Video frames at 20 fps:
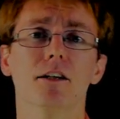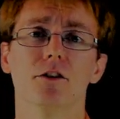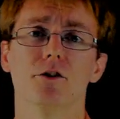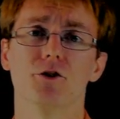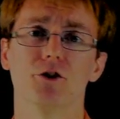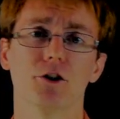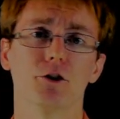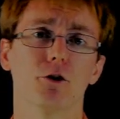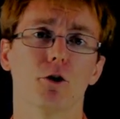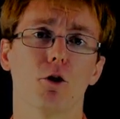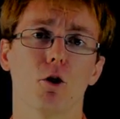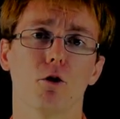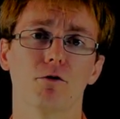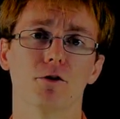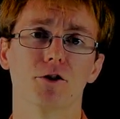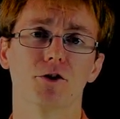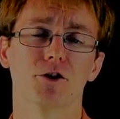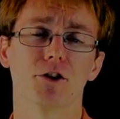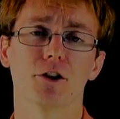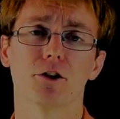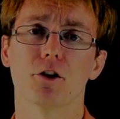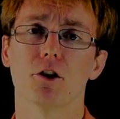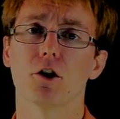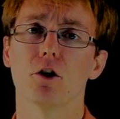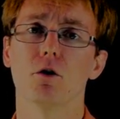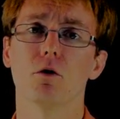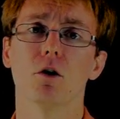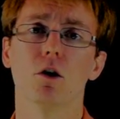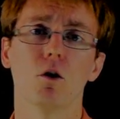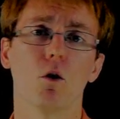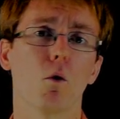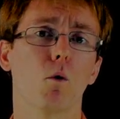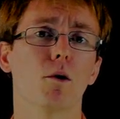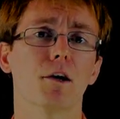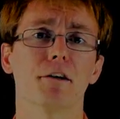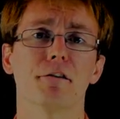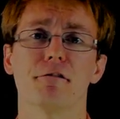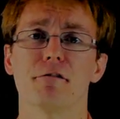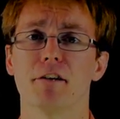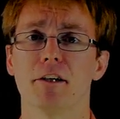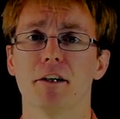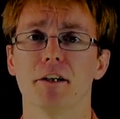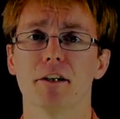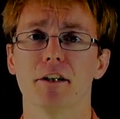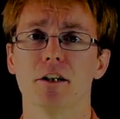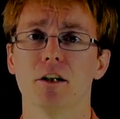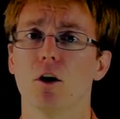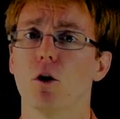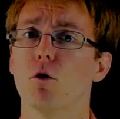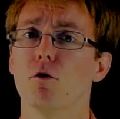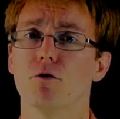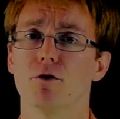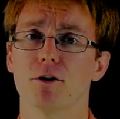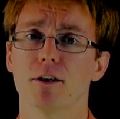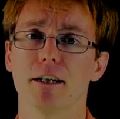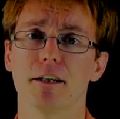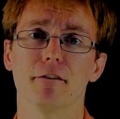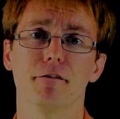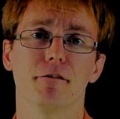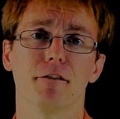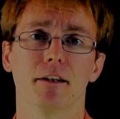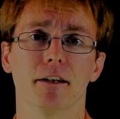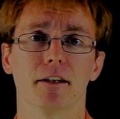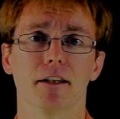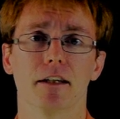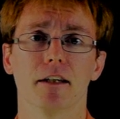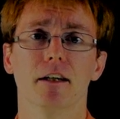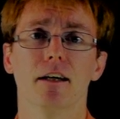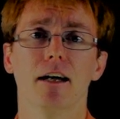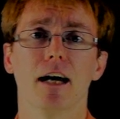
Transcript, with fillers: 0 over 0 or infinity over infinity.